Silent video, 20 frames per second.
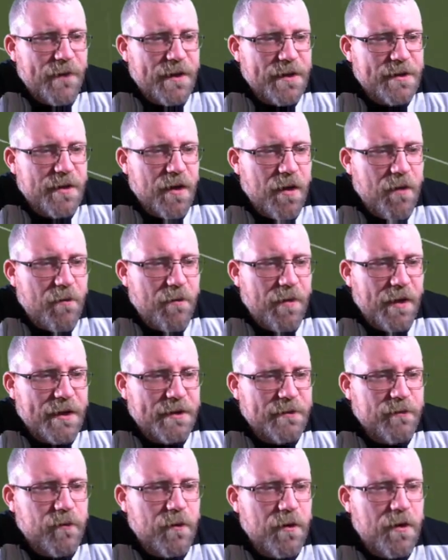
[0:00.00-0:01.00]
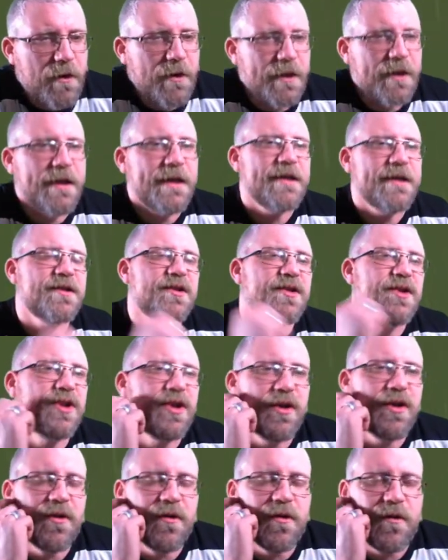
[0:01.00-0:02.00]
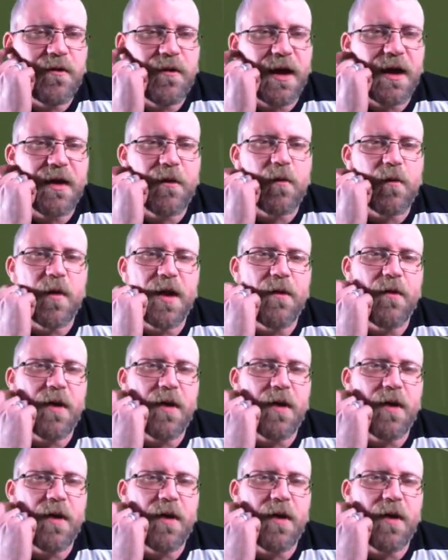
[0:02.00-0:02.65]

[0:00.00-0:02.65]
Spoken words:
and he's gone past one, and it's two, and we